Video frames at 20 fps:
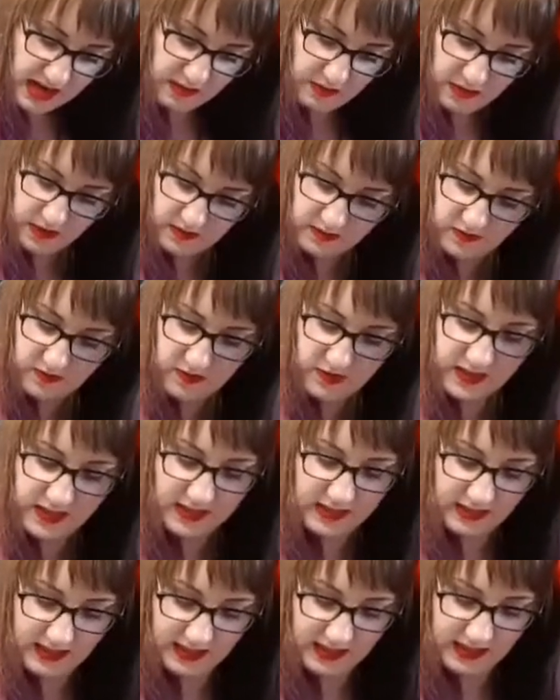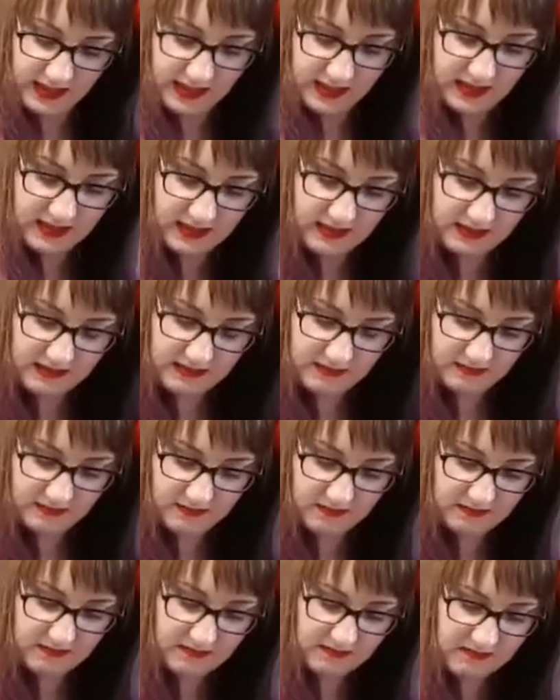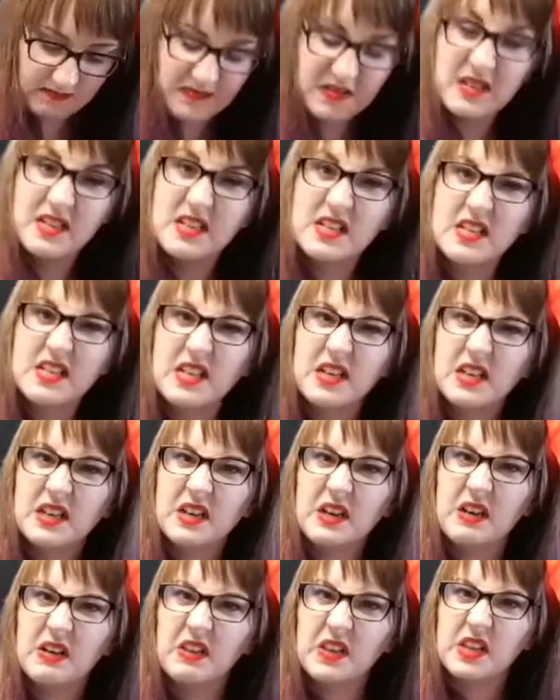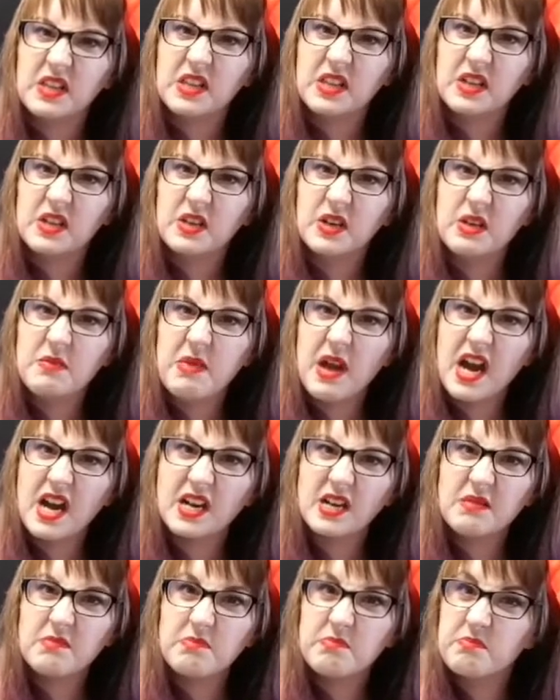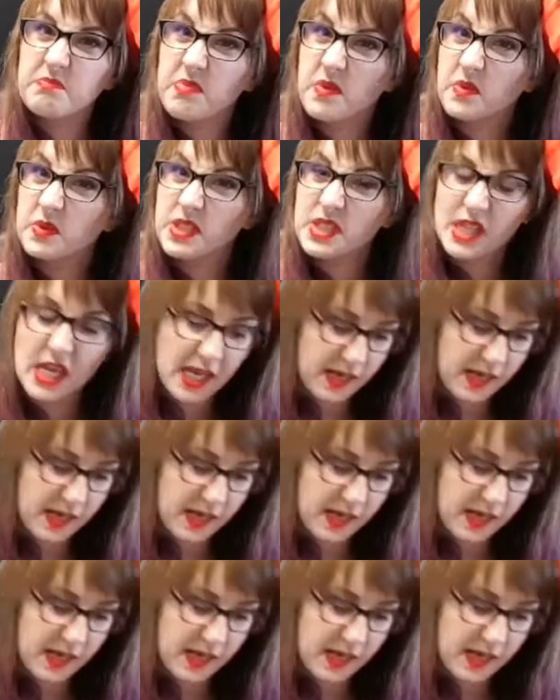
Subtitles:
I wouldn't really call this cookie batter, but we'll